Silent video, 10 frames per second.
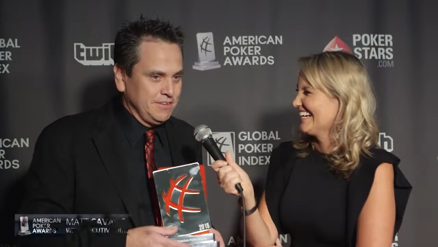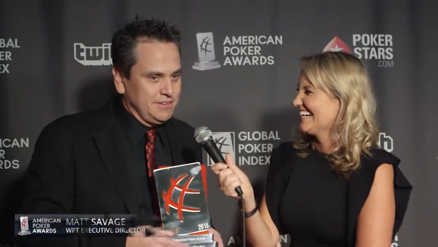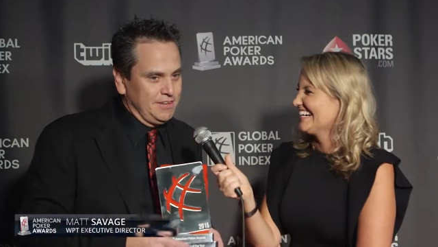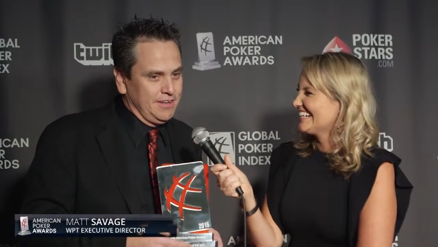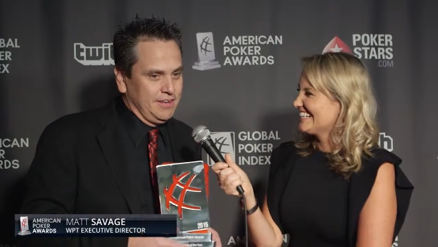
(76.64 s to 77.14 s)

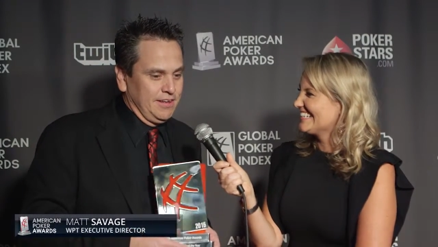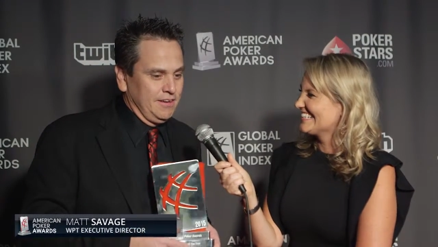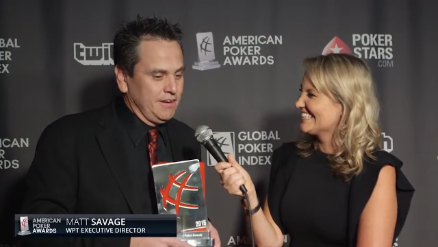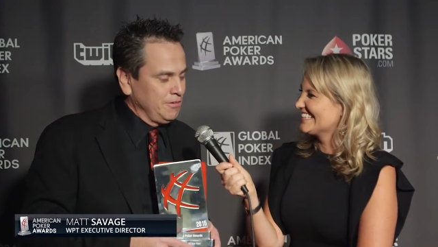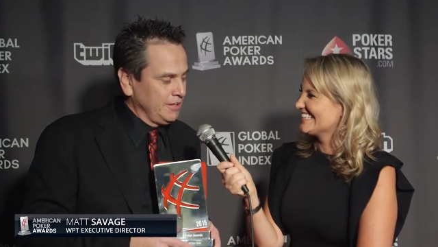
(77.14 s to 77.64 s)
Speaker 1: It's uh, you know,
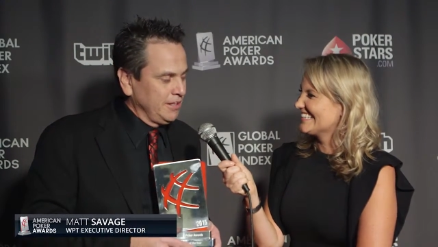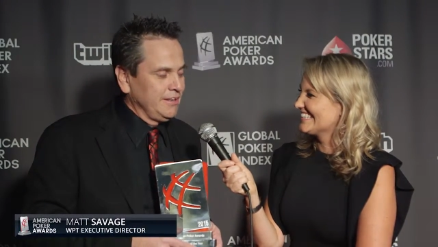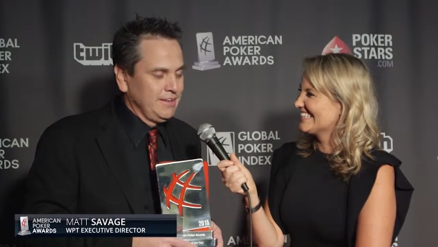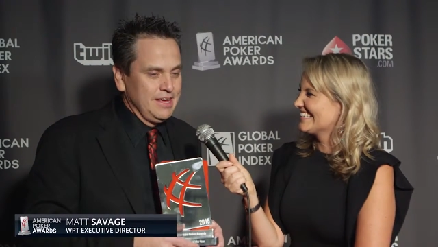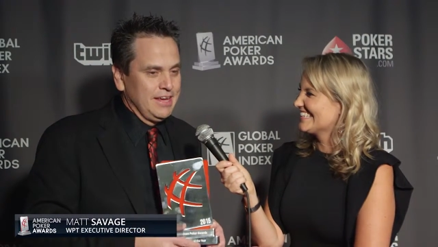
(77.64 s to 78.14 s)
I really,
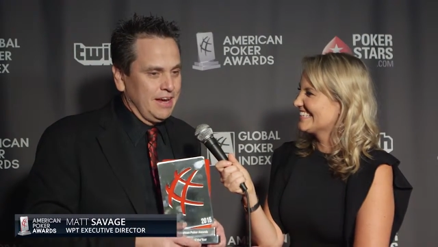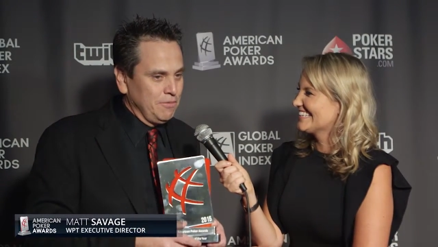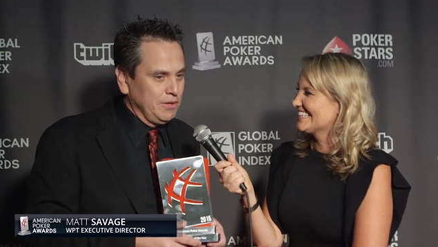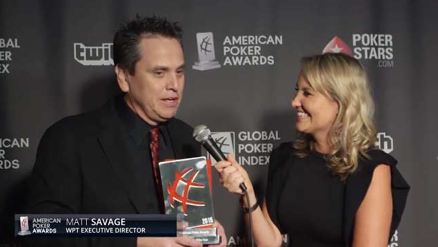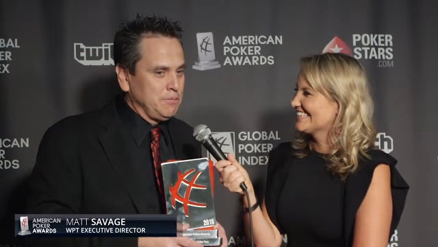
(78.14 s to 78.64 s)
I
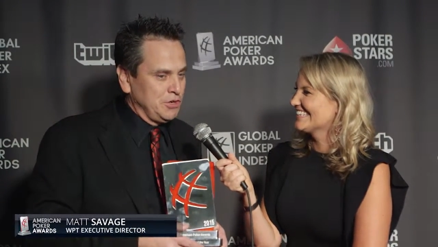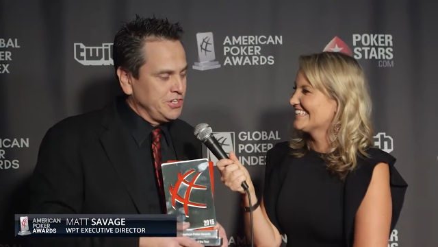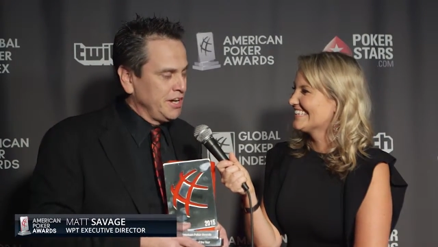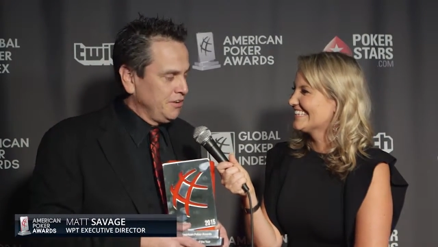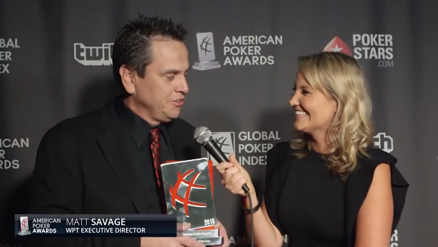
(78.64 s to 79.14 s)
really
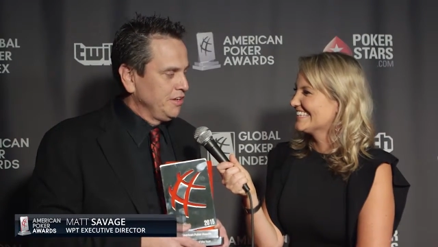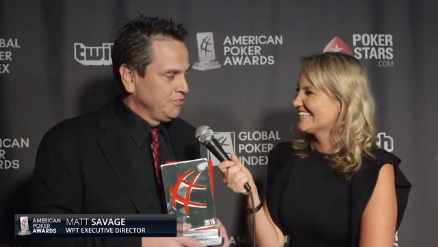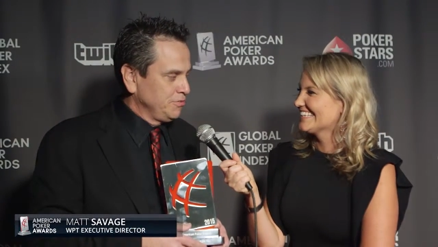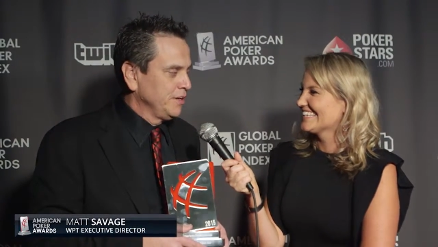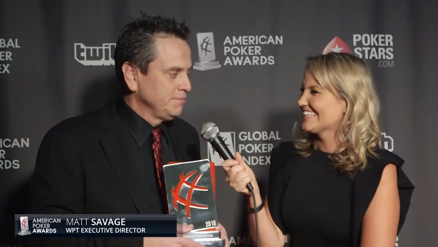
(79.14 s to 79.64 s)
appreciate all she
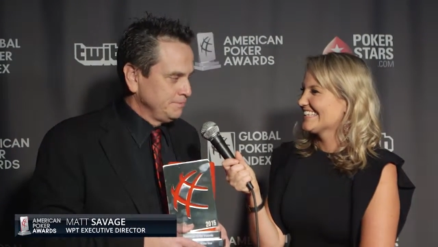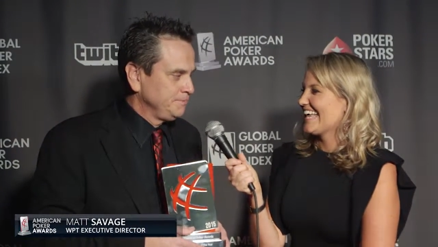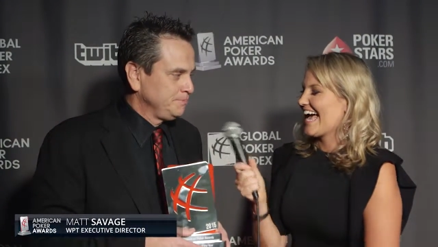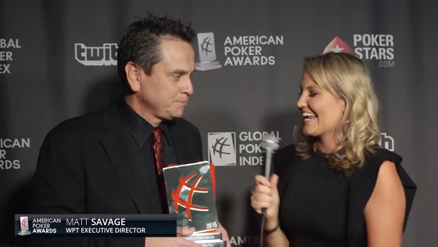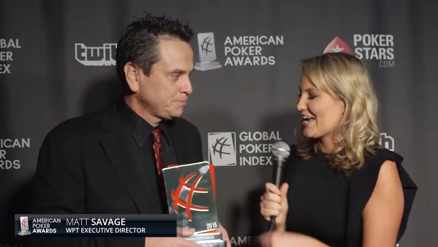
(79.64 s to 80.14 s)
does for me.
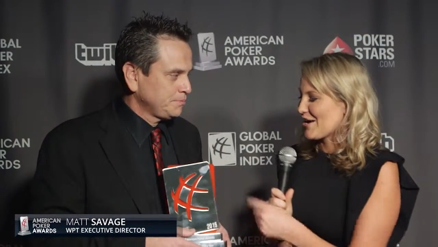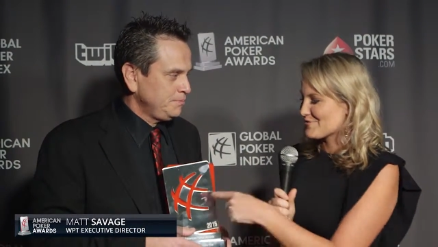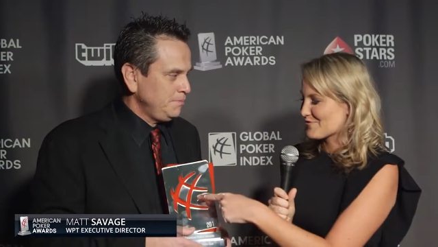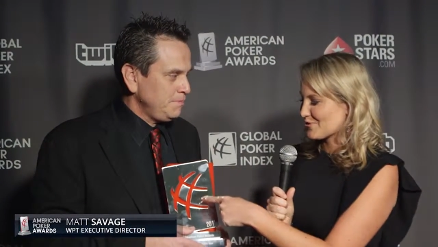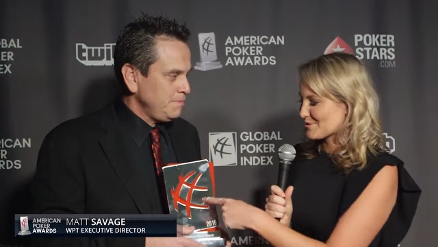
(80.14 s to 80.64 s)
Speaker 2: And I
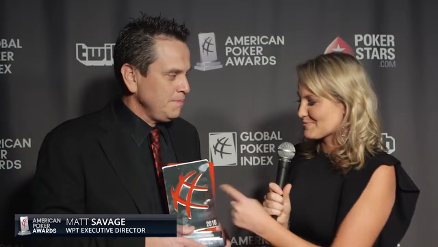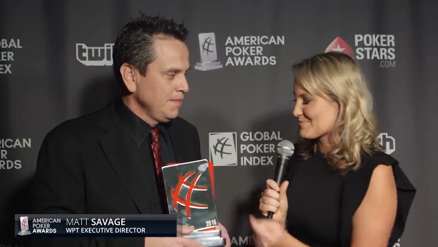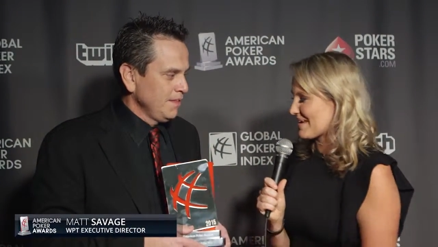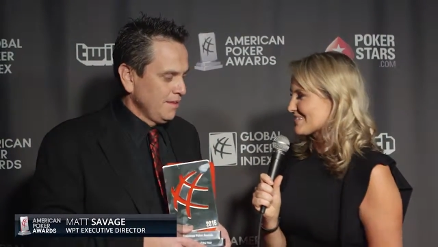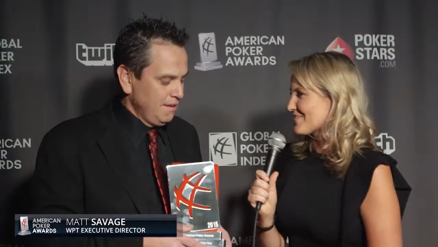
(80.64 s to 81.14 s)
hope you've got some
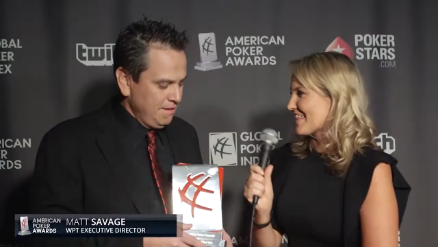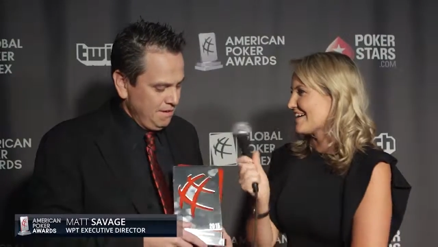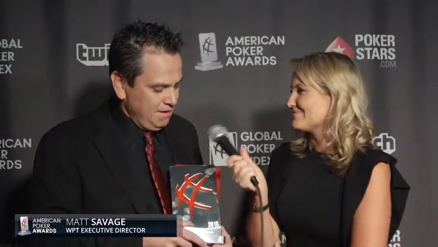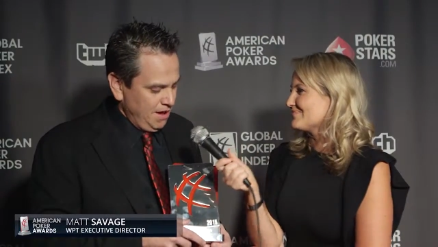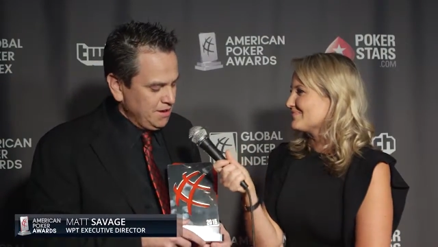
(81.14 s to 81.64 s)
space for
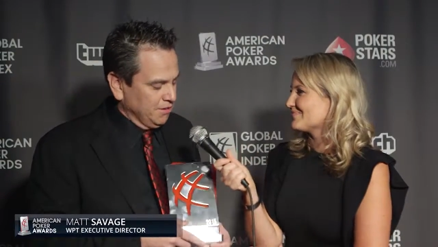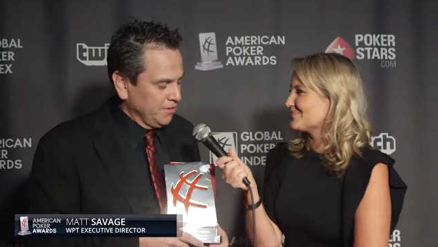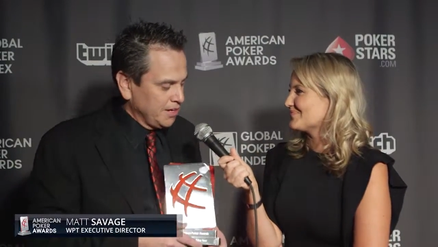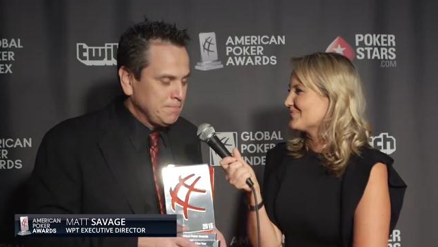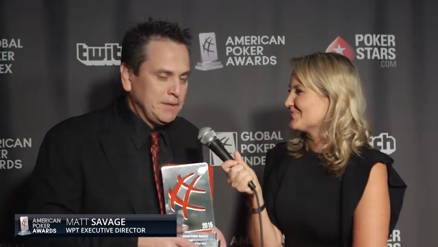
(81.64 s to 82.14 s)
that.
Speaker 1: I do.
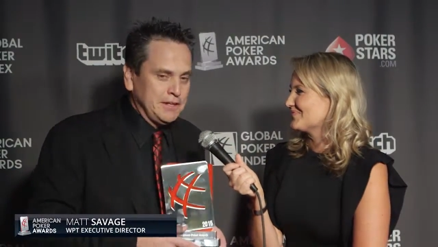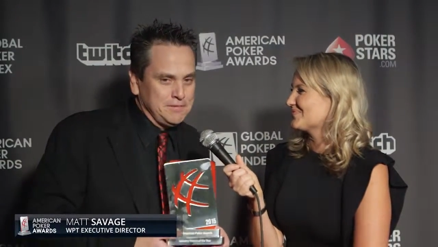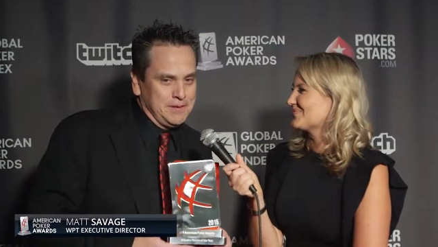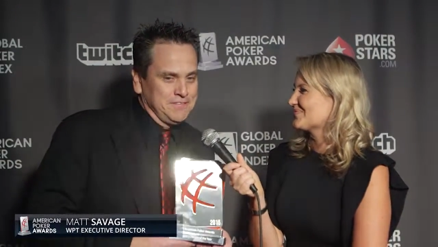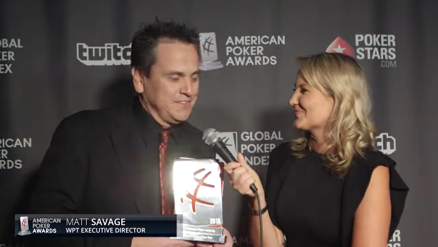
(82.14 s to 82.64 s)
I got plenty of
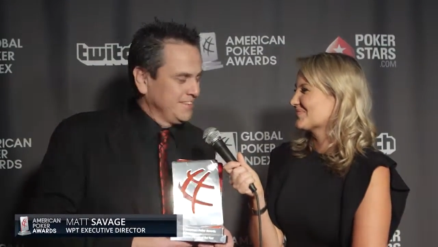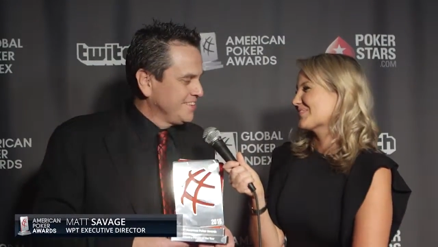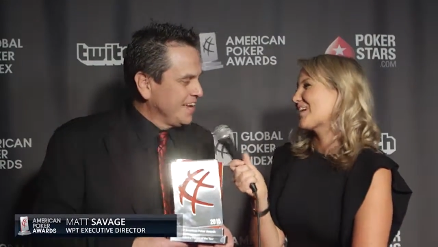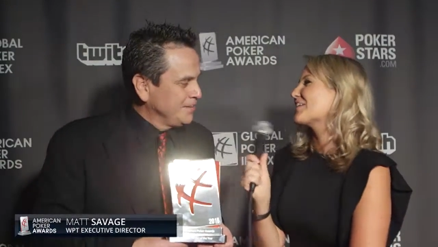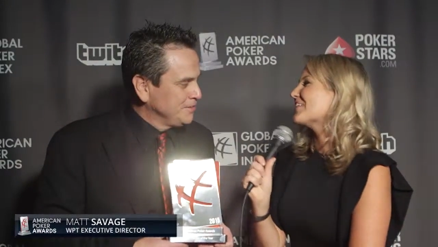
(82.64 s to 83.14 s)
space for
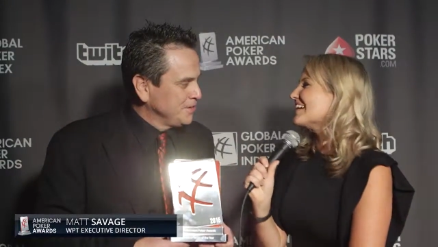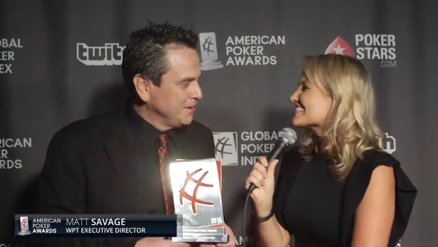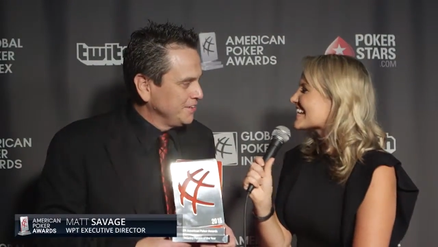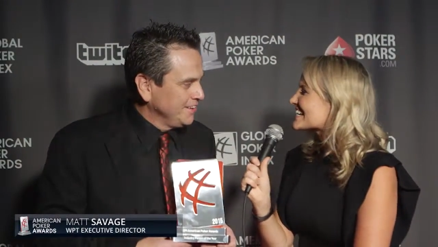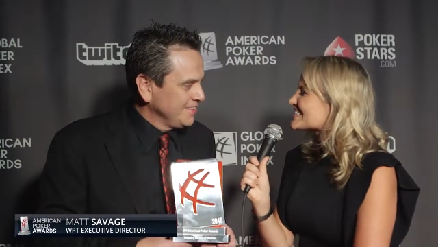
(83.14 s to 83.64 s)
Thank
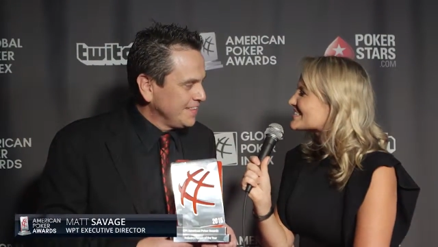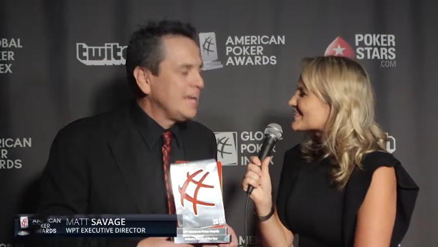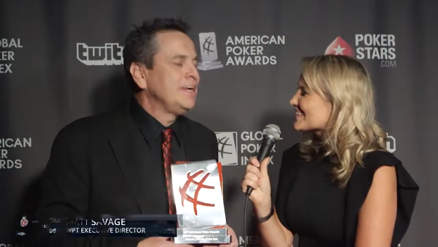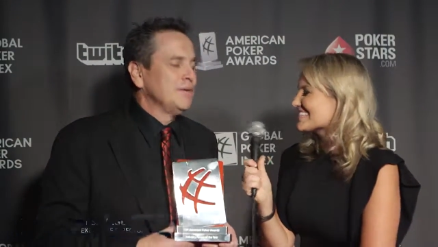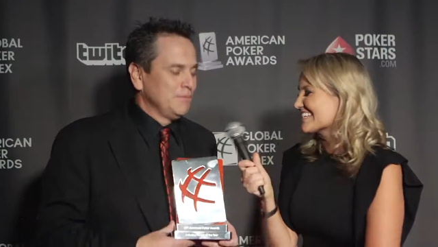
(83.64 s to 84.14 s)
Speaker 2: Congratulations you. Congratulations
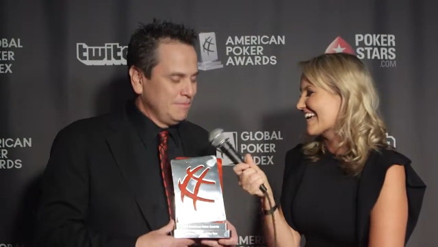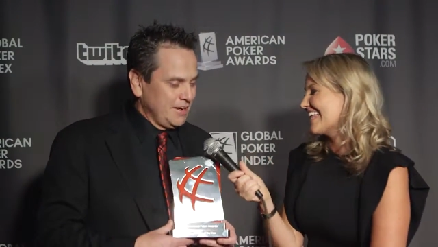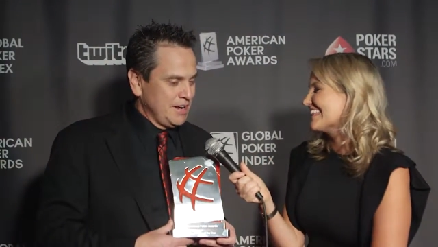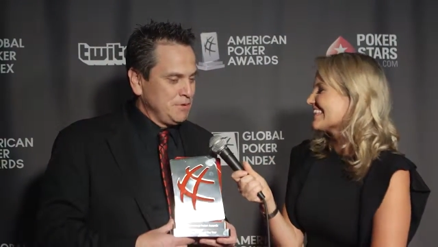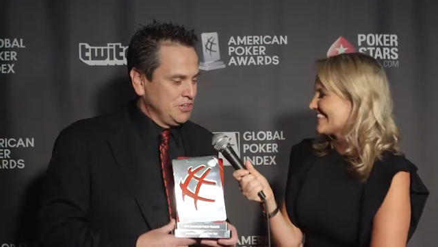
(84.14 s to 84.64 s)

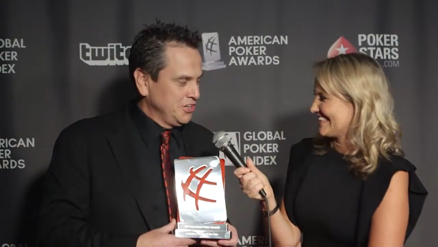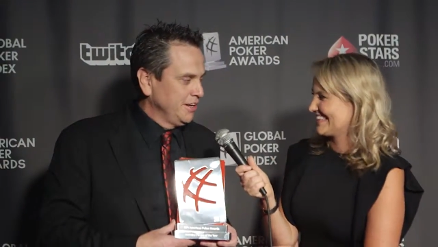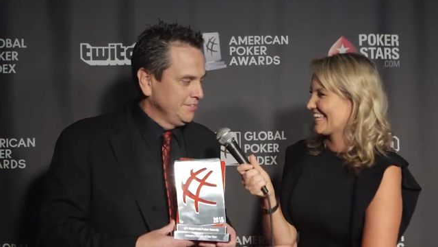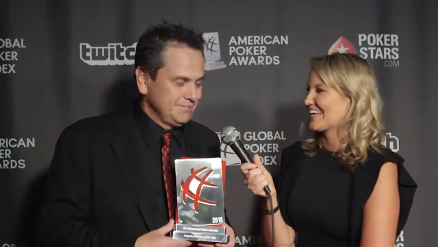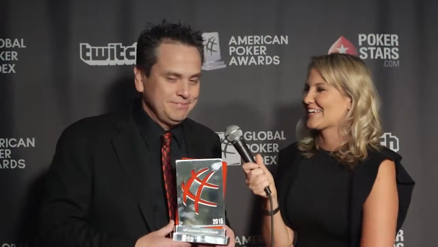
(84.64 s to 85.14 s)
Speaker 1: once I appreciate it.